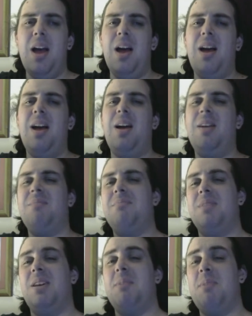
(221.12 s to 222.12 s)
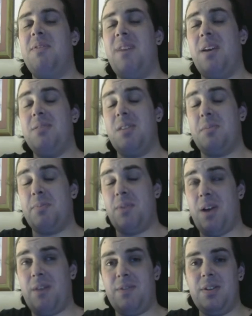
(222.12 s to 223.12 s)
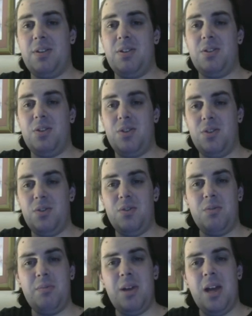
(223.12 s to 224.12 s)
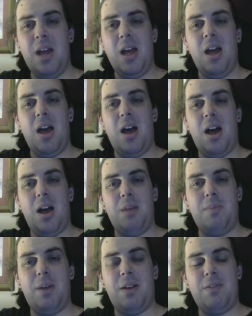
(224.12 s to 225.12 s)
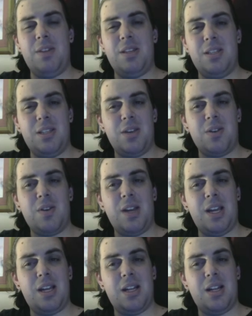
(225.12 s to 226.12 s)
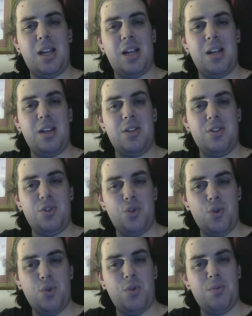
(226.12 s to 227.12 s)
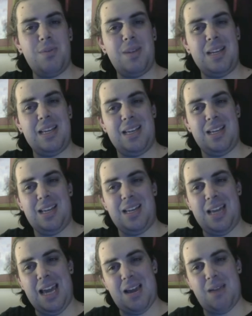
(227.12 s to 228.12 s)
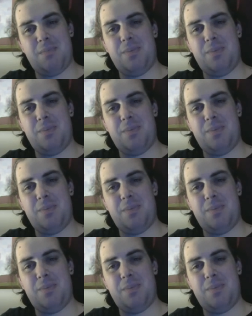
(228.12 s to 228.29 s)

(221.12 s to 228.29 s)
Can be found in the Prophet's tomb above the Syrian tomb camp.